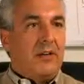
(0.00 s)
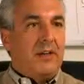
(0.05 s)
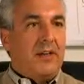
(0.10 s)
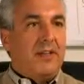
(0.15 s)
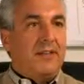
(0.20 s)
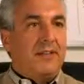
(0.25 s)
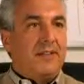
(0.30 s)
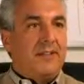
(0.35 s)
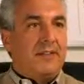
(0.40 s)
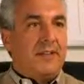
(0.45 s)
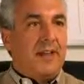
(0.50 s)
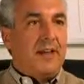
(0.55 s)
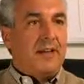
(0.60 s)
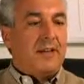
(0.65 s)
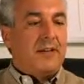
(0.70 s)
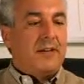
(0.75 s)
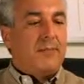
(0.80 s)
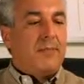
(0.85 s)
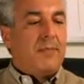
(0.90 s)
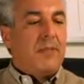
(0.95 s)
in the
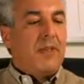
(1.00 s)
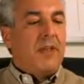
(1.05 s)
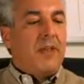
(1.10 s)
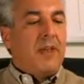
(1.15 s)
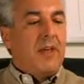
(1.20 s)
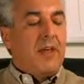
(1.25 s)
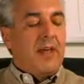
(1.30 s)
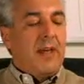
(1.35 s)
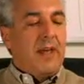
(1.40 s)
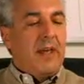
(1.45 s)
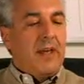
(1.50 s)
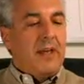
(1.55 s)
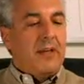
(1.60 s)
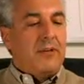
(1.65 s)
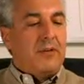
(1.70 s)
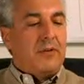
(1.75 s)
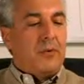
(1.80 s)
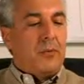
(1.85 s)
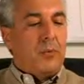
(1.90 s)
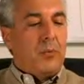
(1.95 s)
data.
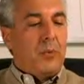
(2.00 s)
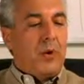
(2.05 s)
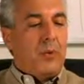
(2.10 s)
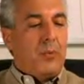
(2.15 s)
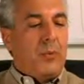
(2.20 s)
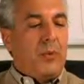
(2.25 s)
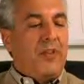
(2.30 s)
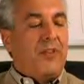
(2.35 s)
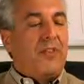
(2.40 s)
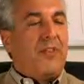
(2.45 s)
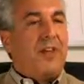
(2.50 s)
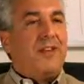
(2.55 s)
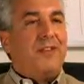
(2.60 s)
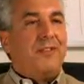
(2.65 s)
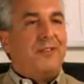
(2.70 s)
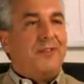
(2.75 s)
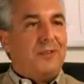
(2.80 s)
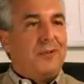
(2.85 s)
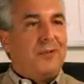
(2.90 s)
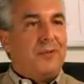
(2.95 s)
And what we
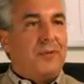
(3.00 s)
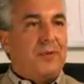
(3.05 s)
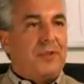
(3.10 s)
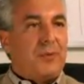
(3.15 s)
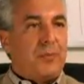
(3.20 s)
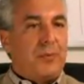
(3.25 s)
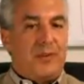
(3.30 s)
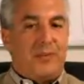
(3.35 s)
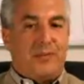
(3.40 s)
then do is